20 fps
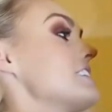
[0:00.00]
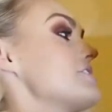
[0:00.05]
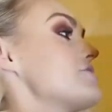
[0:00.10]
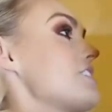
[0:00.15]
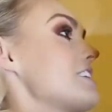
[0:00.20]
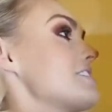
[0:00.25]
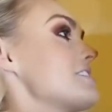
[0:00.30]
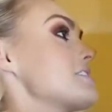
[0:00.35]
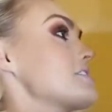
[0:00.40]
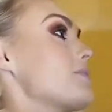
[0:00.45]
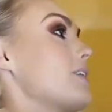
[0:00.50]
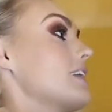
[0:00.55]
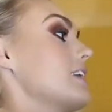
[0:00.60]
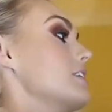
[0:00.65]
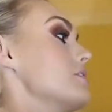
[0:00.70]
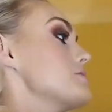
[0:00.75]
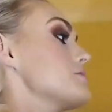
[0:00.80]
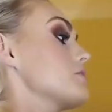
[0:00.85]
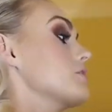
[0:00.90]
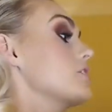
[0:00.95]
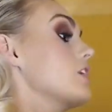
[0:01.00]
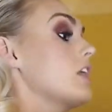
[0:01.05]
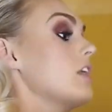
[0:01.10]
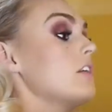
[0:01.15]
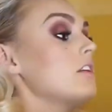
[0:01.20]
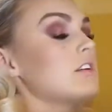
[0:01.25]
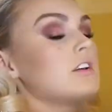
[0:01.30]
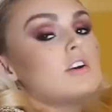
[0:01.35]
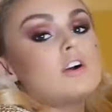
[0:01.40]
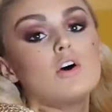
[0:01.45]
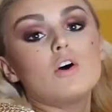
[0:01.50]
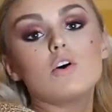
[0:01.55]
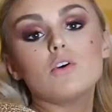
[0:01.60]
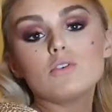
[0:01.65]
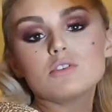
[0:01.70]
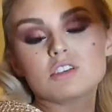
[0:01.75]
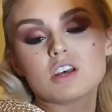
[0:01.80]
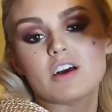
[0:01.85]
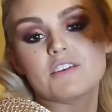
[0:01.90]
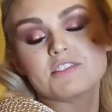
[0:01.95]
this dress is quite loose on you.
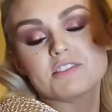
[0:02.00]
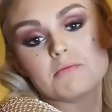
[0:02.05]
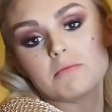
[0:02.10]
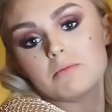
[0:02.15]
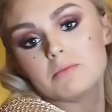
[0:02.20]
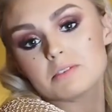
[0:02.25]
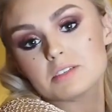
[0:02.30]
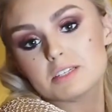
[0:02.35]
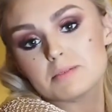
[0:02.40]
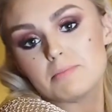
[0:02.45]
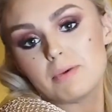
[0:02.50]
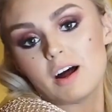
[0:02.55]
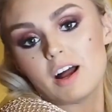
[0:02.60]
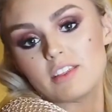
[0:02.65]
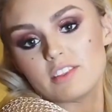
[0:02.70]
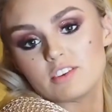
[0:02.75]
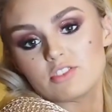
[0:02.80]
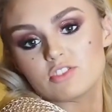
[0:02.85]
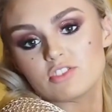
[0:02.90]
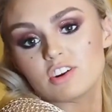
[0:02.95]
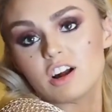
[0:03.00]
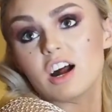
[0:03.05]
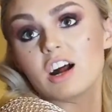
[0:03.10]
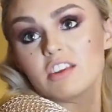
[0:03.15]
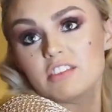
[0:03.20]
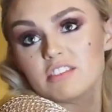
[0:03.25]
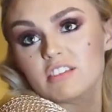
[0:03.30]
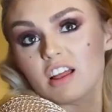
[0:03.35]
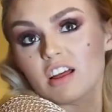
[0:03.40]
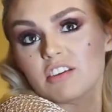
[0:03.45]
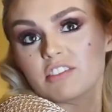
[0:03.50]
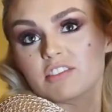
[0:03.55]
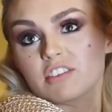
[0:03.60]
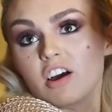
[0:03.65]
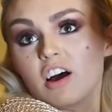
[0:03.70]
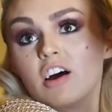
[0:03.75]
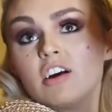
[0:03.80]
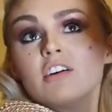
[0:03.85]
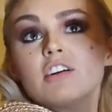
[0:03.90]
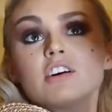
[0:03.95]
Also, if someone wants to buy this dress, let us
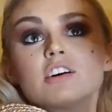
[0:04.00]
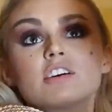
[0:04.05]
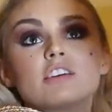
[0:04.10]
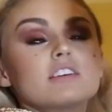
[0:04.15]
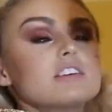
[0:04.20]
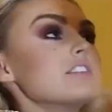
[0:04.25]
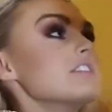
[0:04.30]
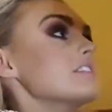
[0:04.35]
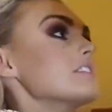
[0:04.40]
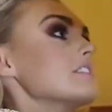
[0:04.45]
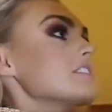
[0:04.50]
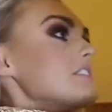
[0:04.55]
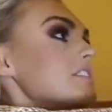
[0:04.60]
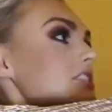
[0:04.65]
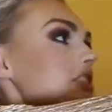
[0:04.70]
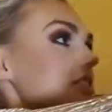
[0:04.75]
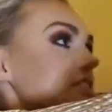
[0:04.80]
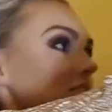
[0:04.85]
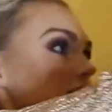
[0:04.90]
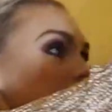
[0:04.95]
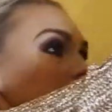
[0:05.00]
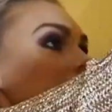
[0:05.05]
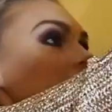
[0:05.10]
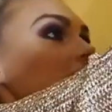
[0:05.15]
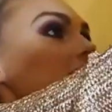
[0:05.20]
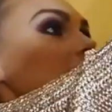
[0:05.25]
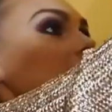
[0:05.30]
know. Yep. It's House